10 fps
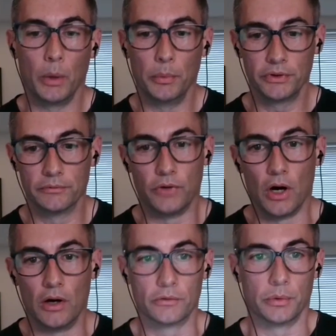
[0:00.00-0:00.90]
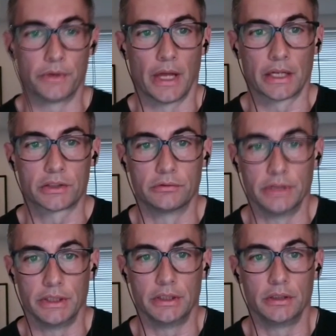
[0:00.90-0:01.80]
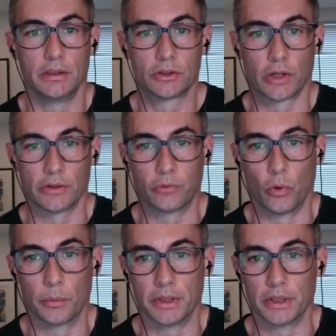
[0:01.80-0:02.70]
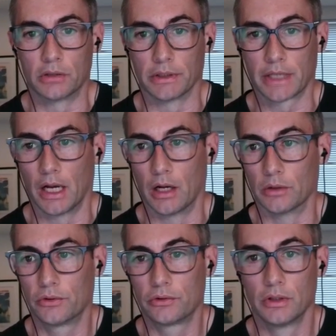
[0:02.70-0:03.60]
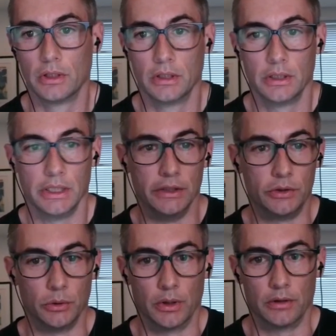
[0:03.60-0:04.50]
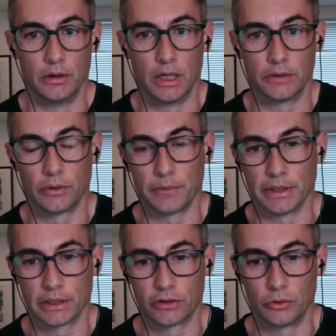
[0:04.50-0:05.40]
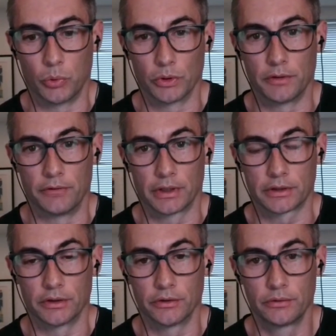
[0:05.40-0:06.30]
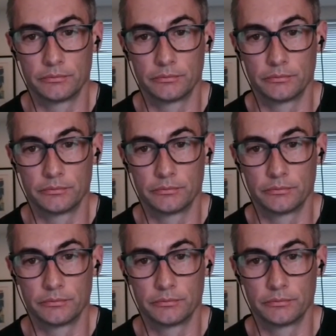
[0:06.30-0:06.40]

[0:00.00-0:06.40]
was involved with actually transforming ClickHouse into a something that could support the vectors?